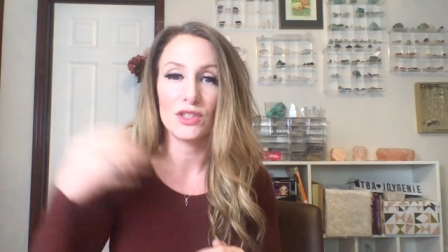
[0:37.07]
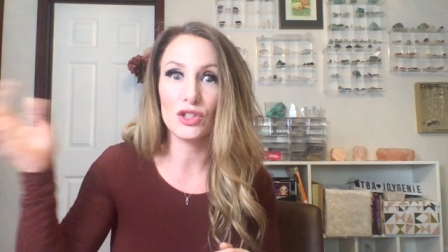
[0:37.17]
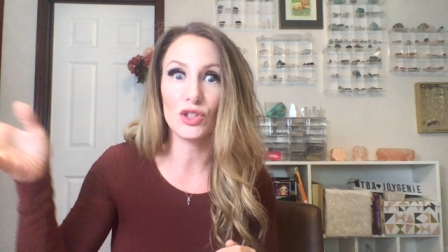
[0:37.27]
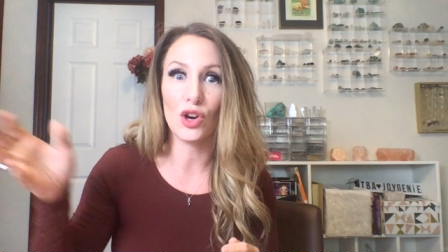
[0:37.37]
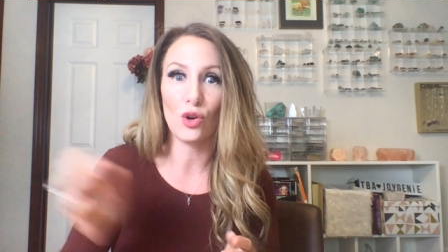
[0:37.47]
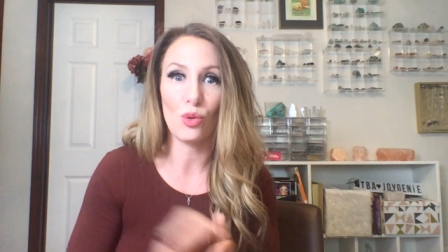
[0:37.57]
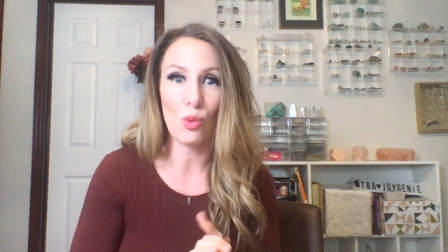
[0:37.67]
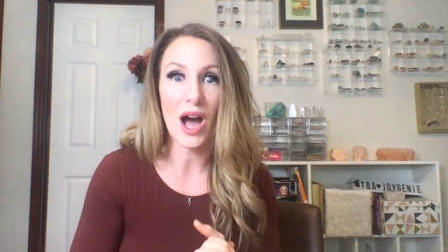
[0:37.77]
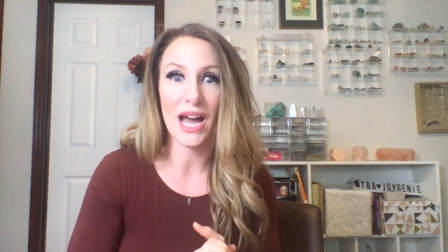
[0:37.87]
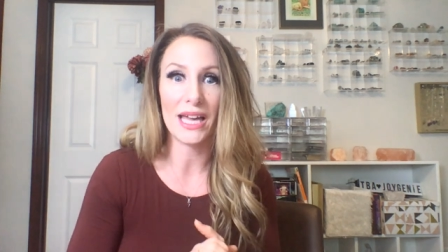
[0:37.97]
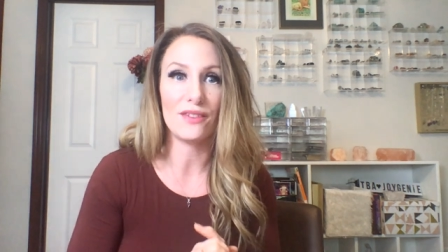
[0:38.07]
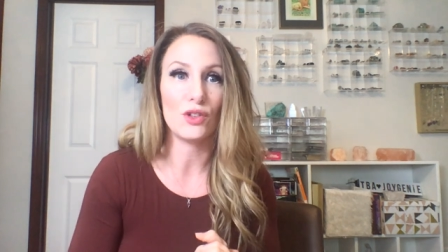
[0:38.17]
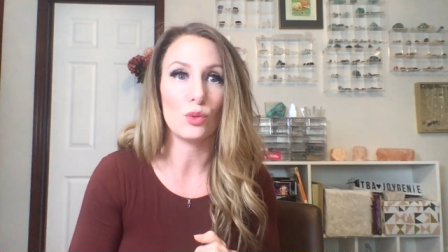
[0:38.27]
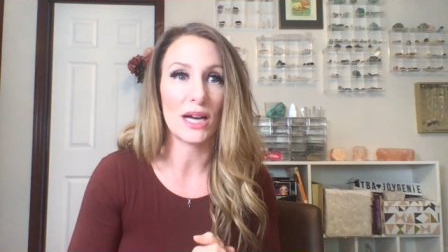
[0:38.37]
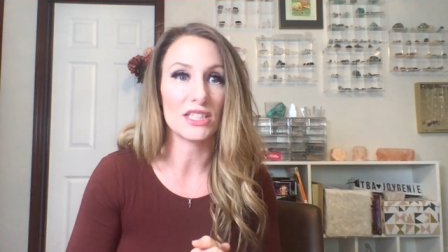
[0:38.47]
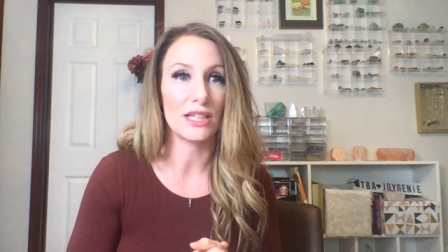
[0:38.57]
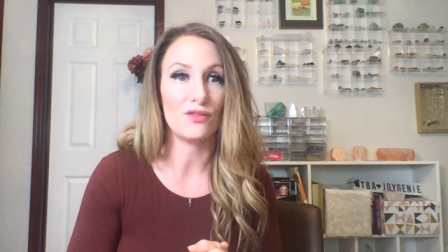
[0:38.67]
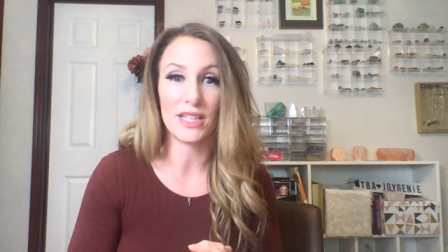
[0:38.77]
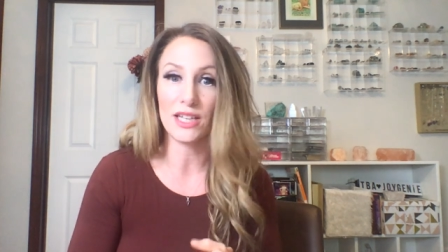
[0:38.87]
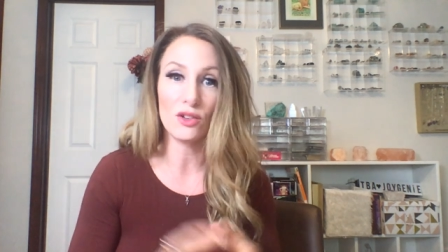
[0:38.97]
you'll know why if you watch that
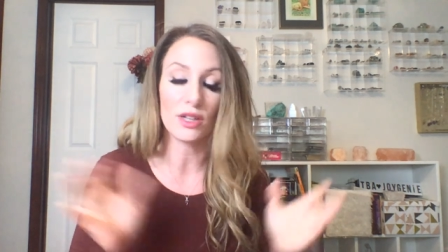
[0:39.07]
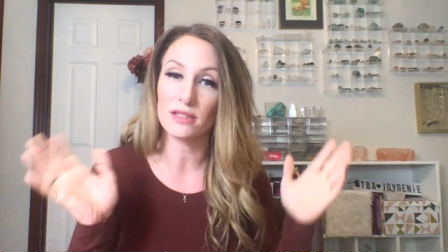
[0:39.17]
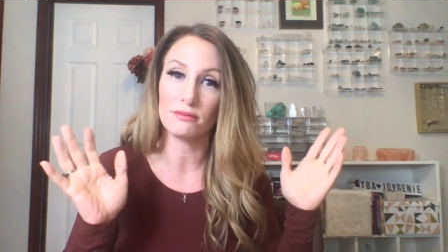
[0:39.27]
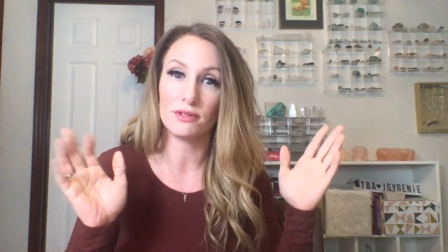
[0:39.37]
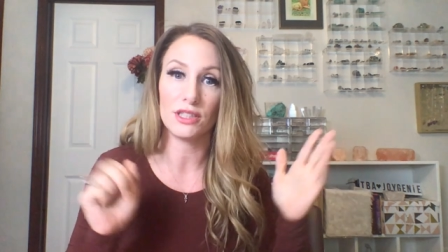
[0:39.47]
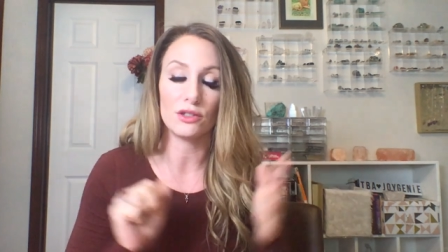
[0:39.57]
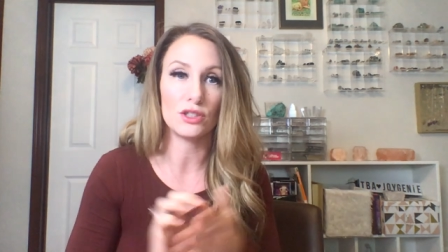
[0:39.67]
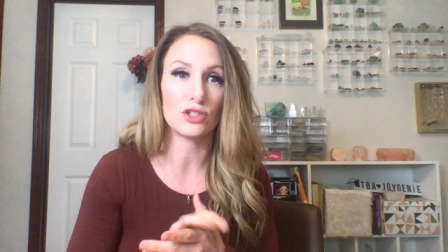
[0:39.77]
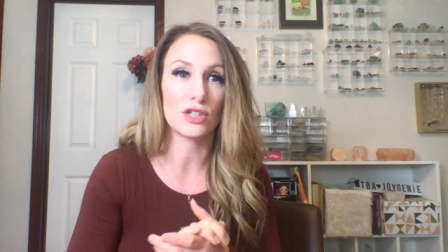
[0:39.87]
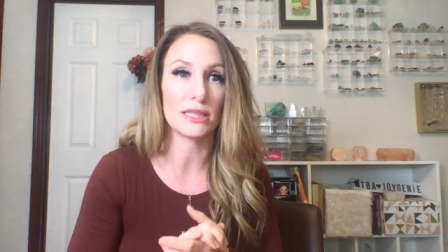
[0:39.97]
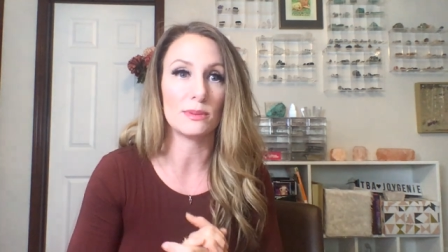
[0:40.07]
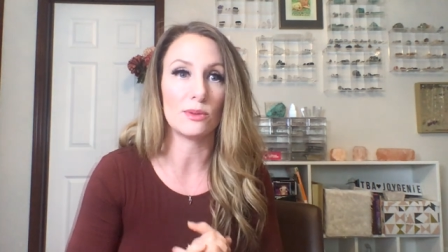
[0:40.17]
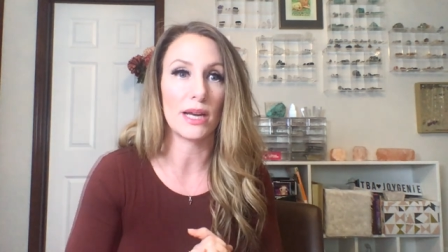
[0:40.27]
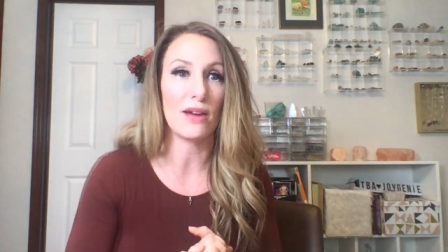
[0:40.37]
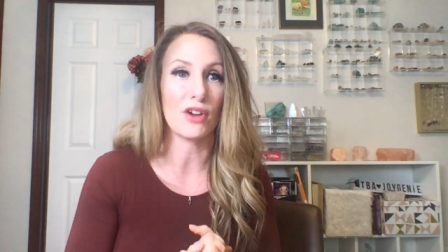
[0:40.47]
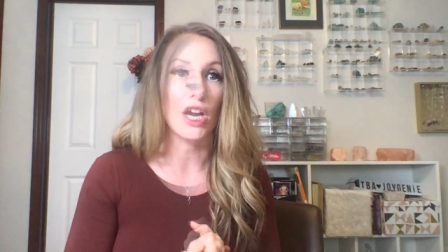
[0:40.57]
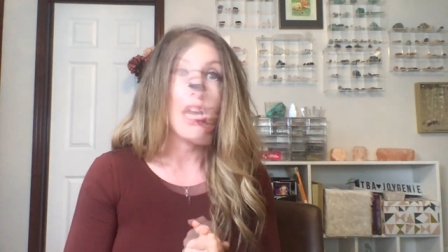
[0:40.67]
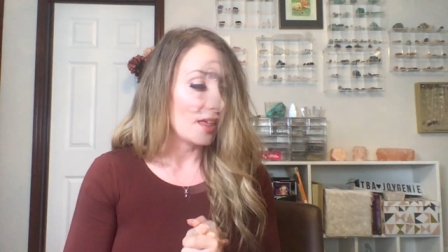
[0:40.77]
video or, you know, just trust me, whatever.